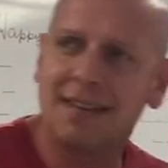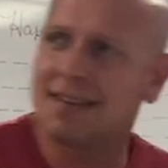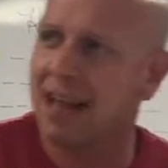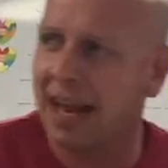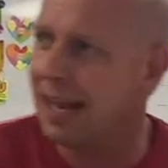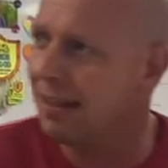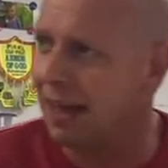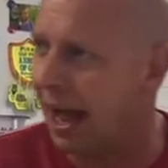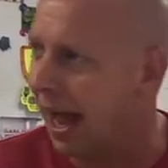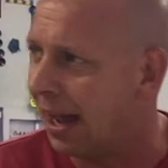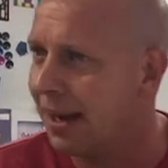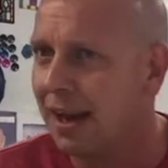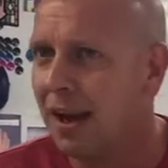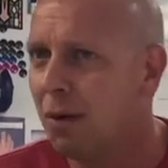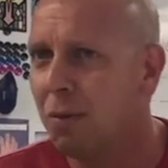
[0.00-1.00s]
say
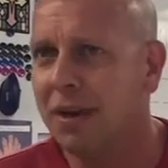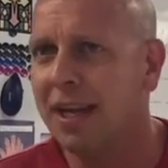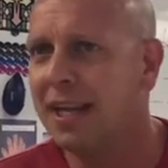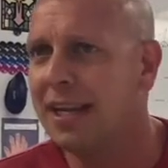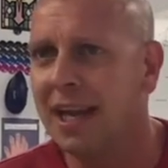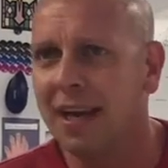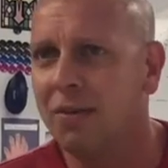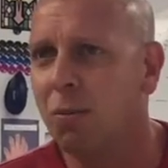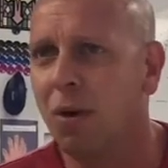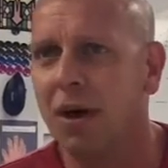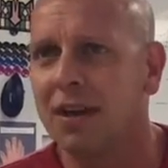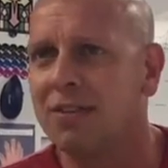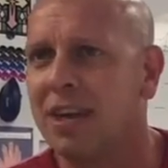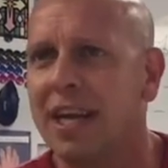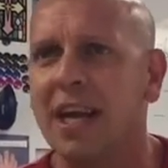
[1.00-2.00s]
that. What he did
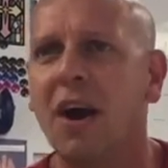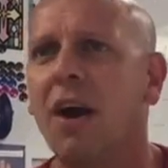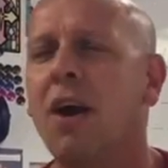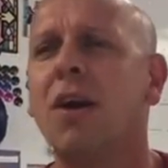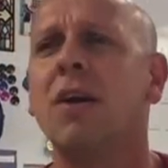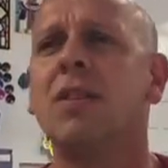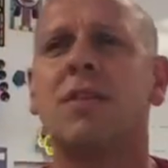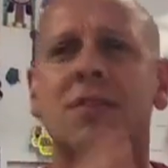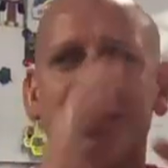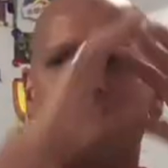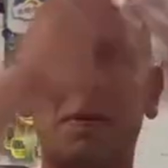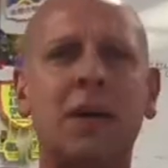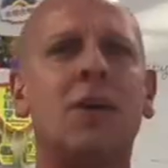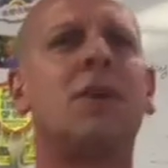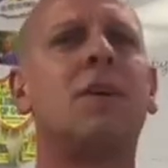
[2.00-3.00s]
was he heard the
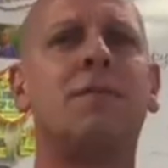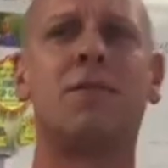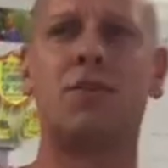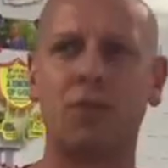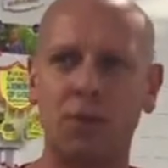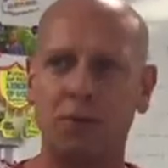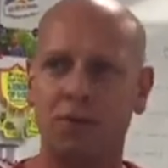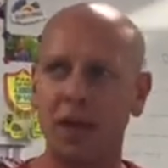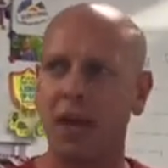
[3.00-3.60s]
Spirit of truth.